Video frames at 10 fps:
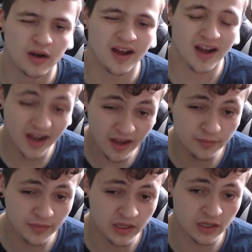
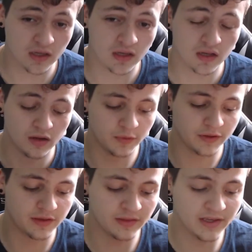on me
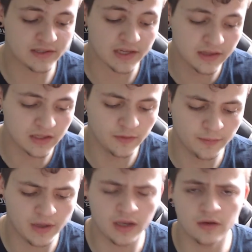within that 1/10 of a
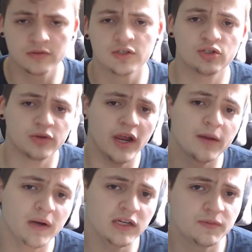mile to track
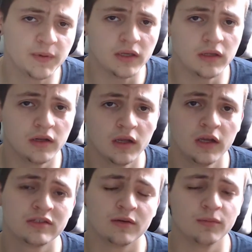my speed,
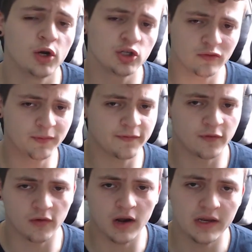to merge over
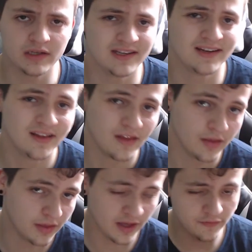before I did,
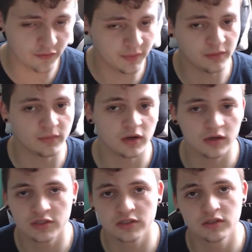then for me to
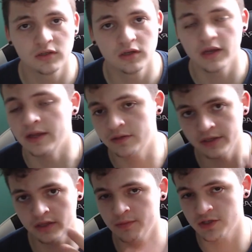merge, and
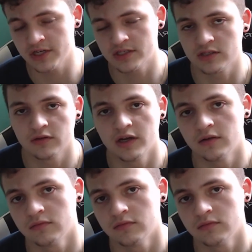didn't give me a chance to slow down.